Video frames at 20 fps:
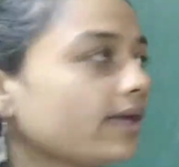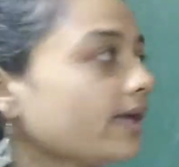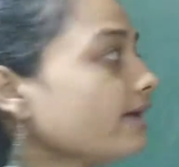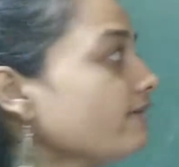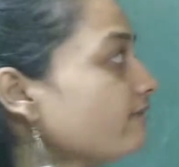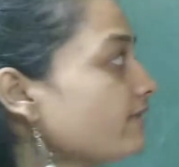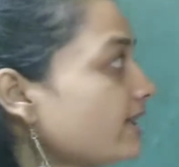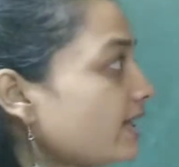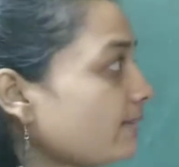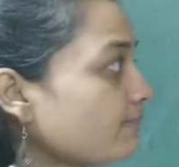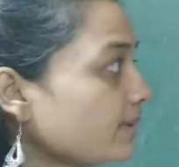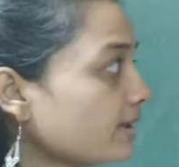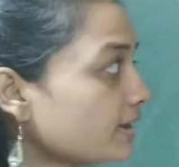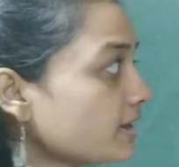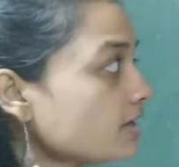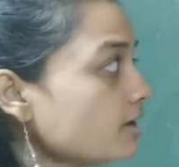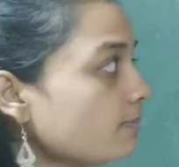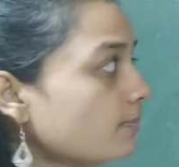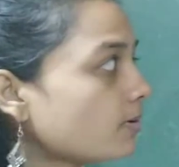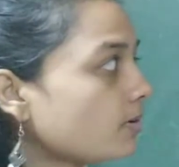when I am getting
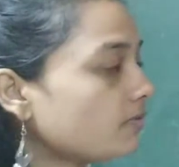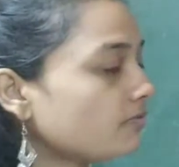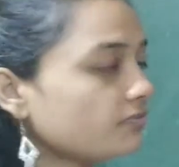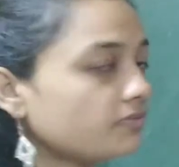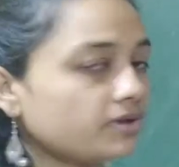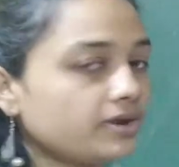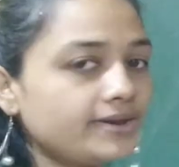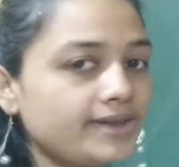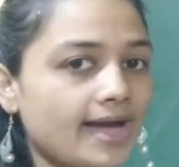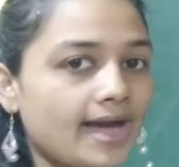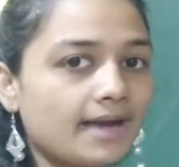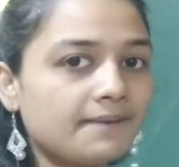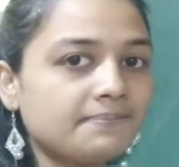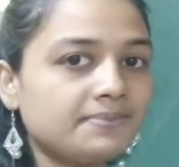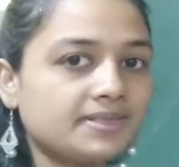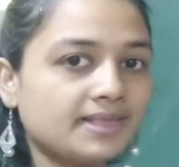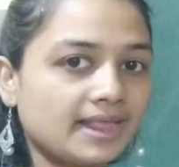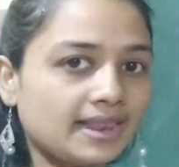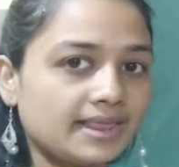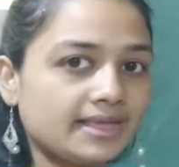a profit, I am
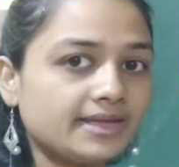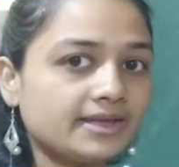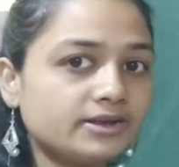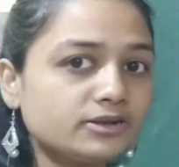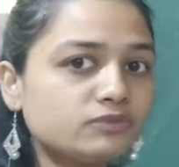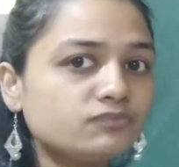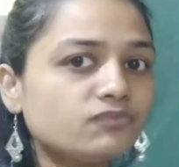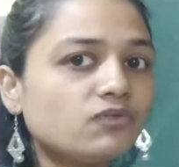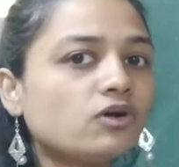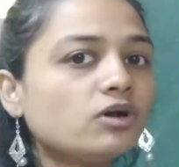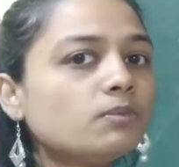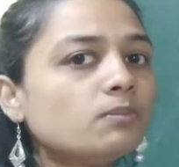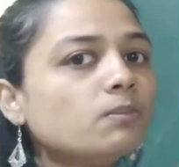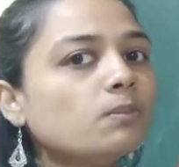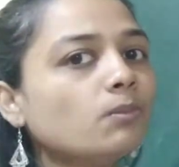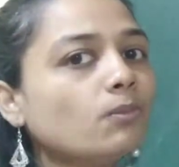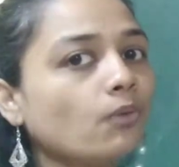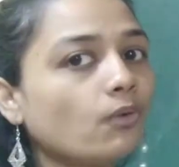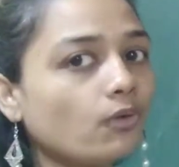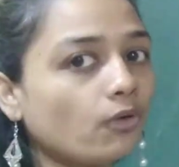selling it for
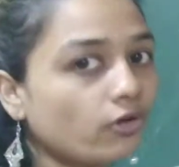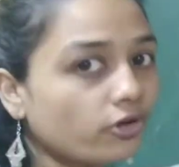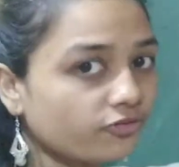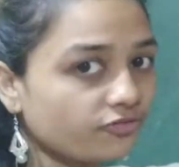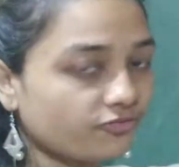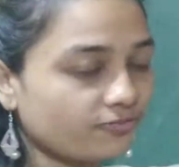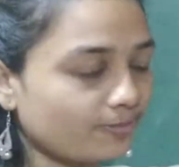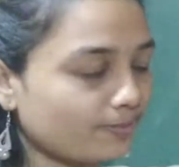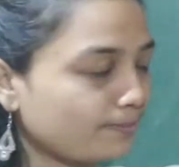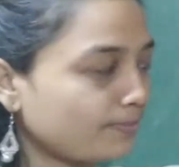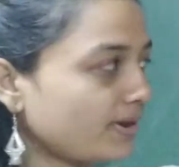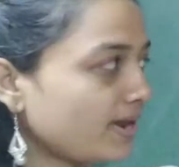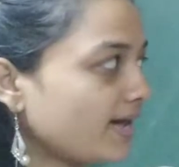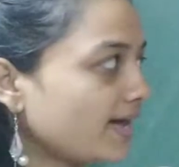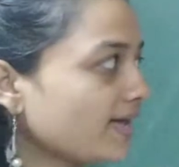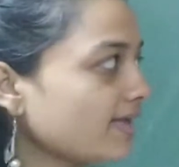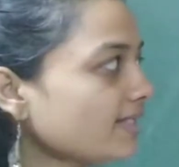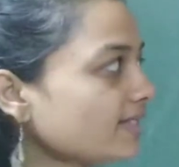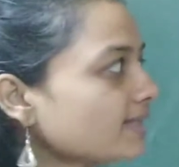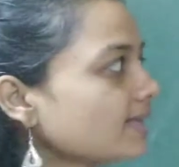more
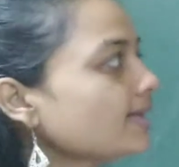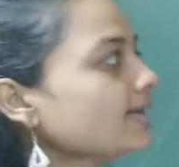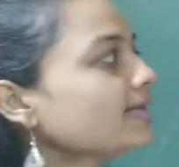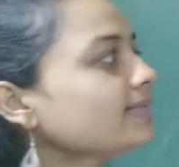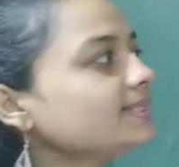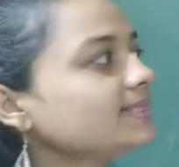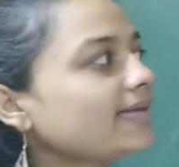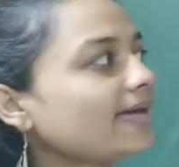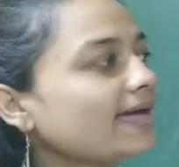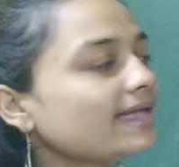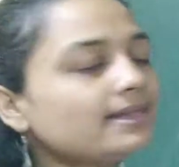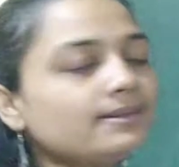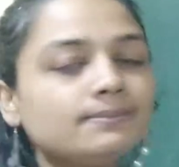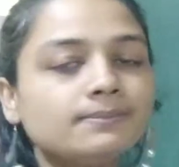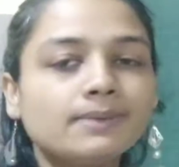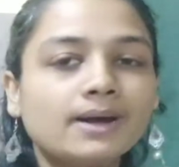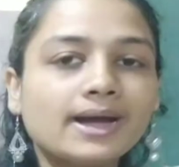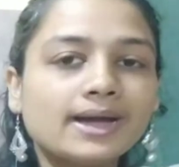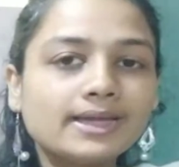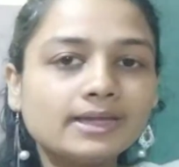price than
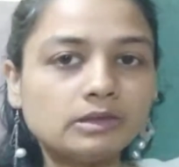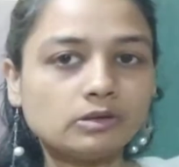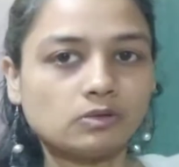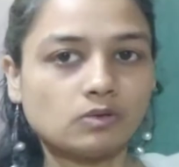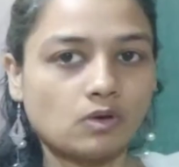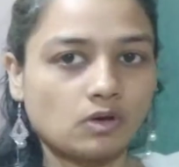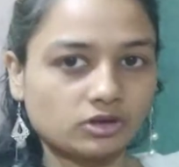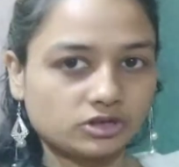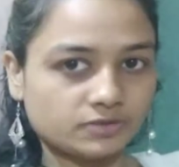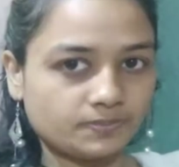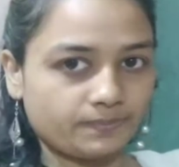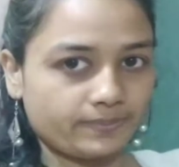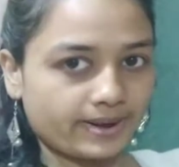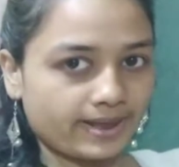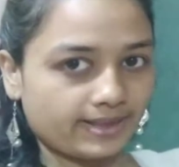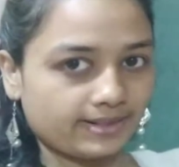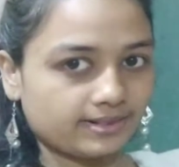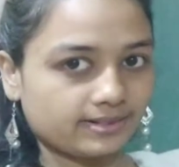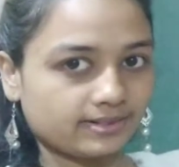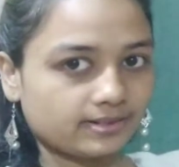my cost
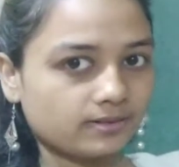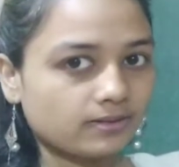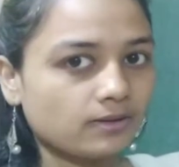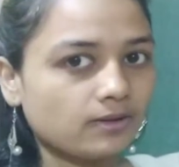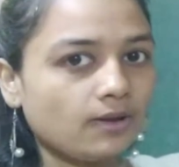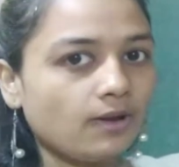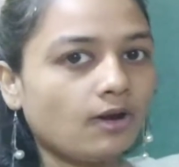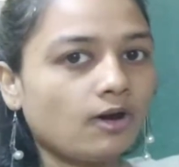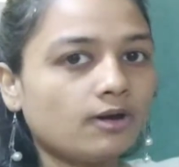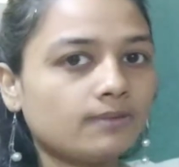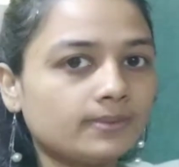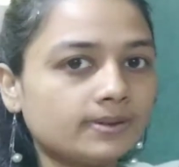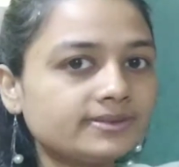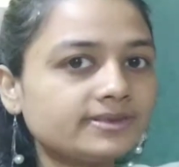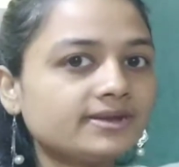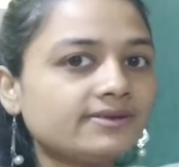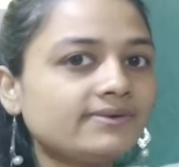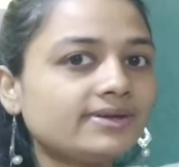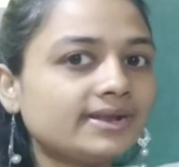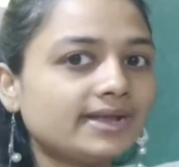price. How much
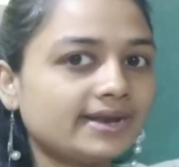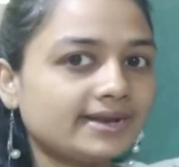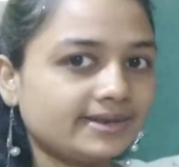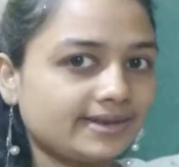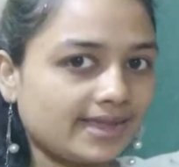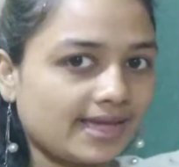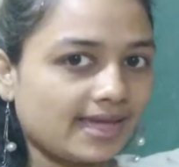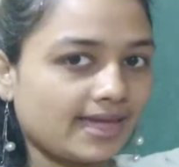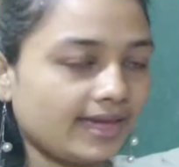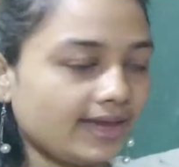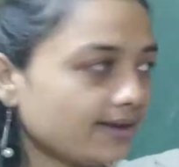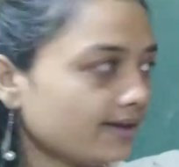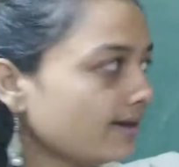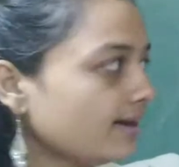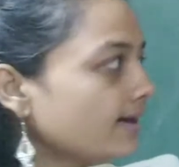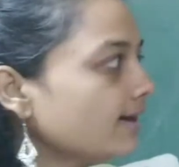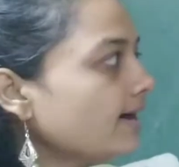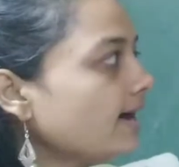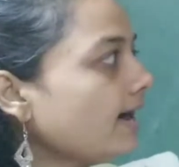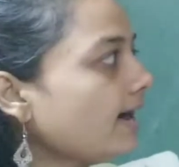ever I take,
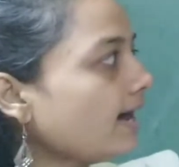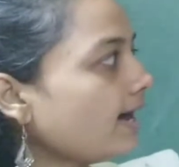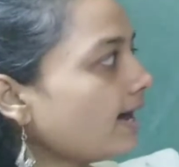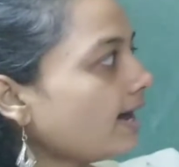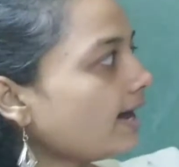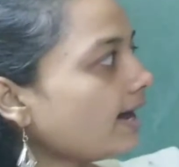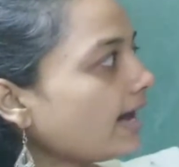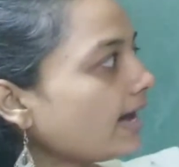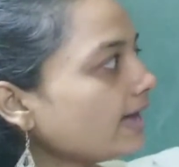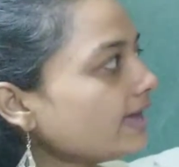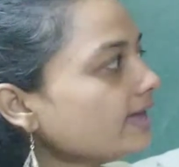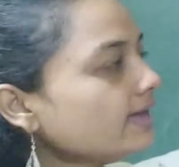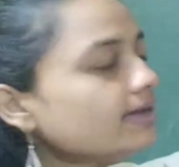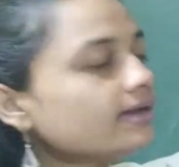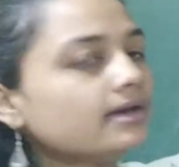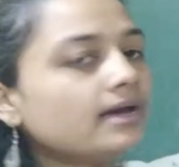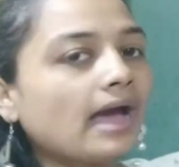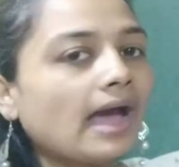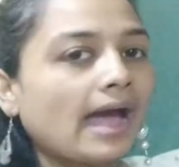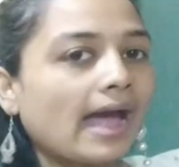I
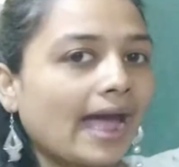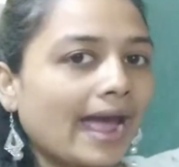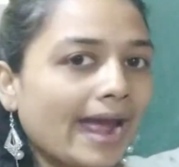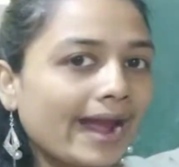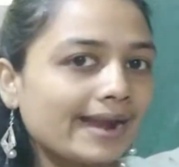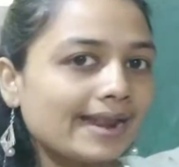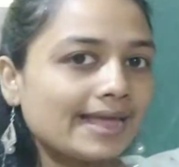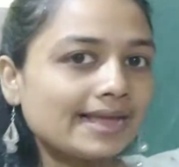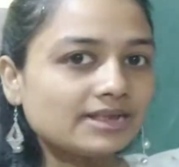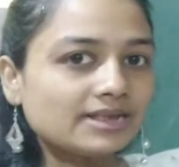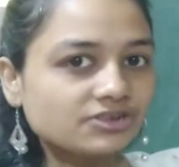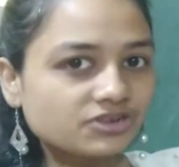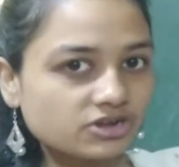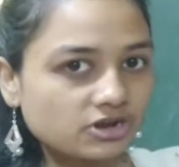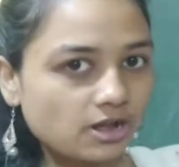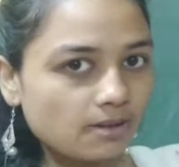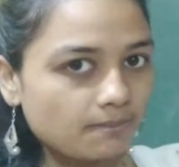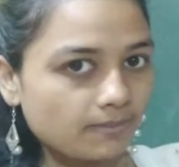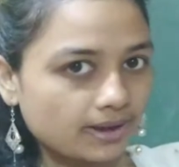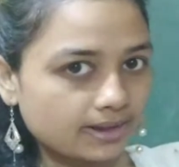add
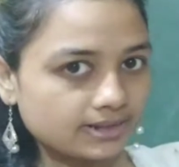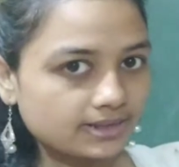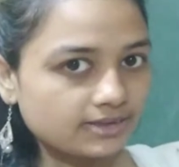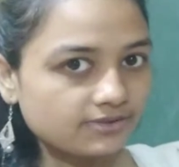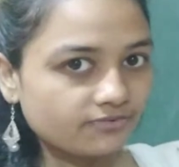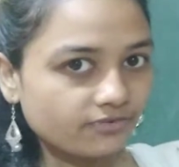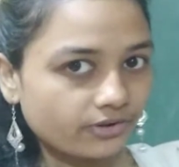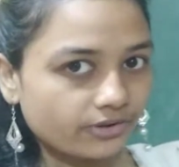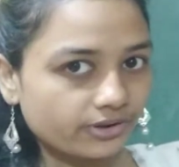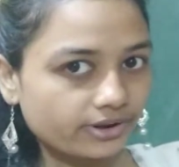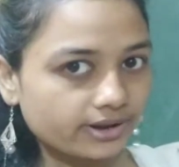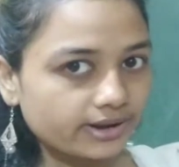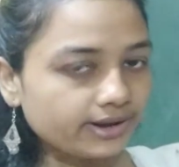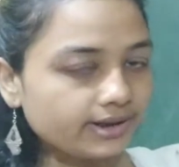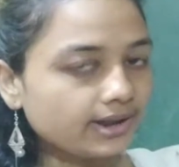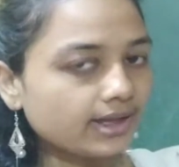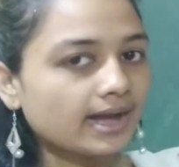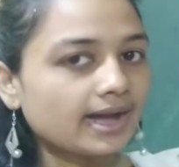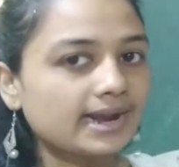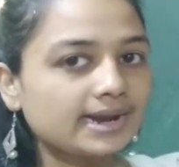extra money for it
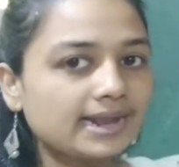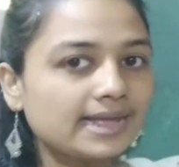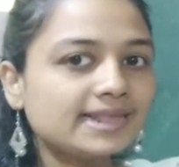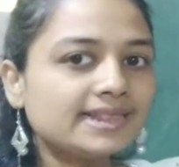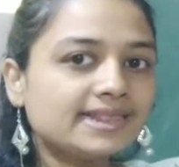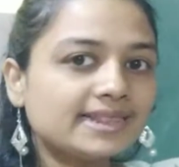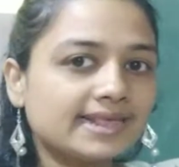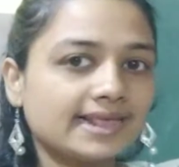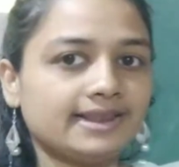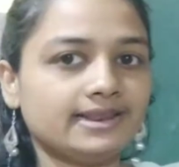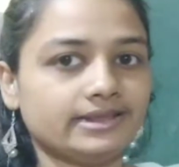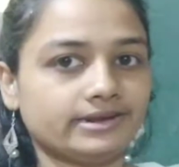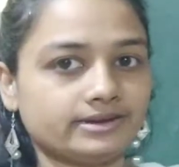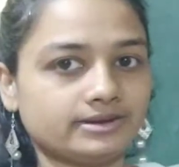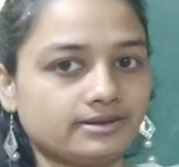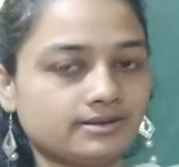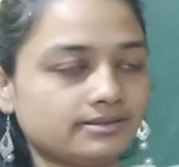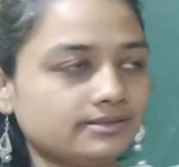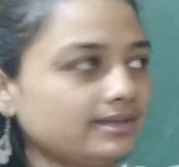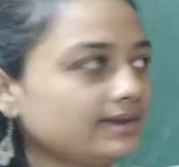and I sell
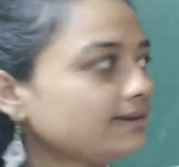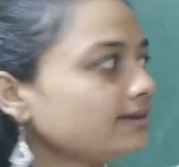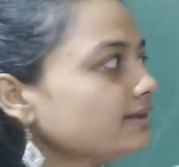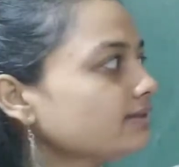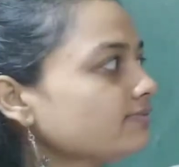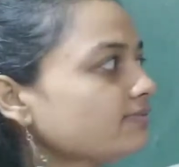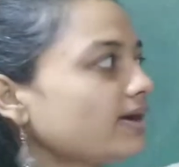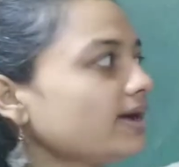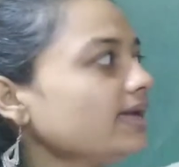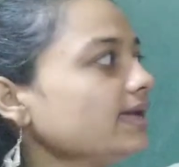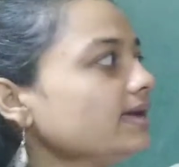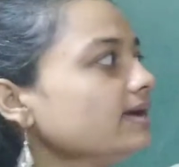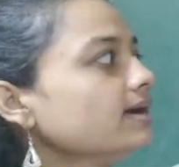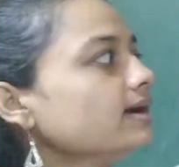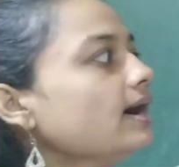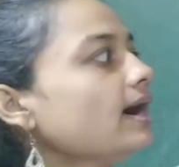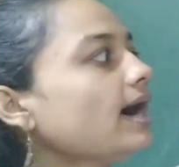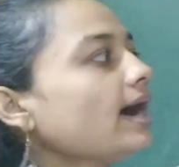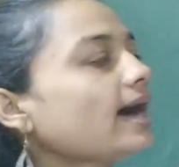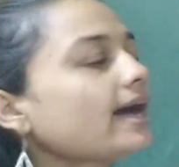it. That is why
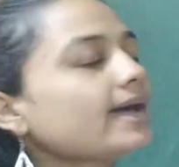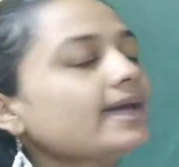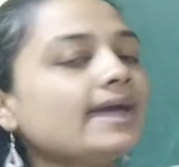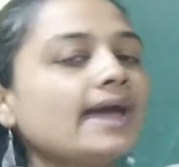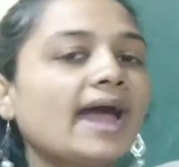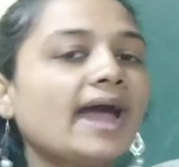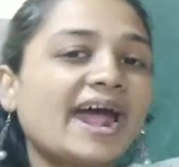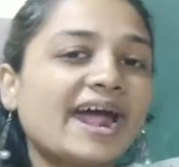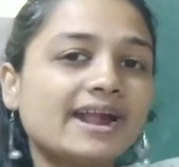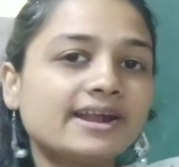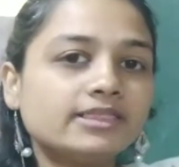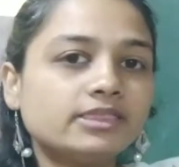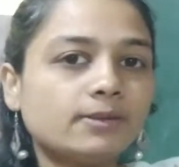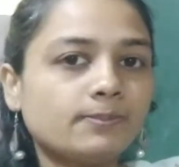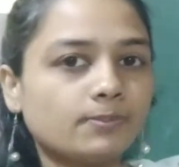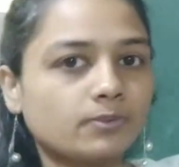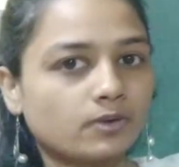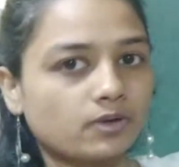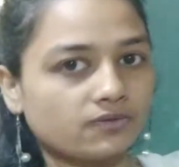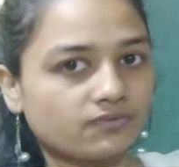I add the
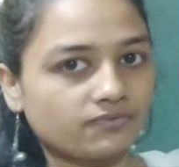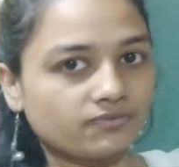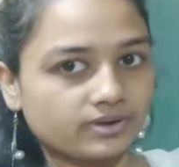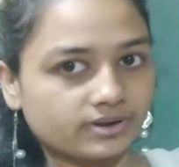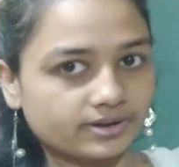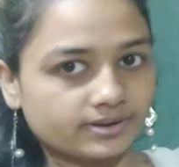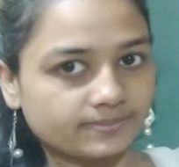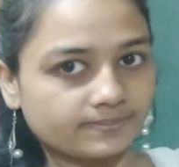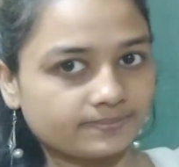profit.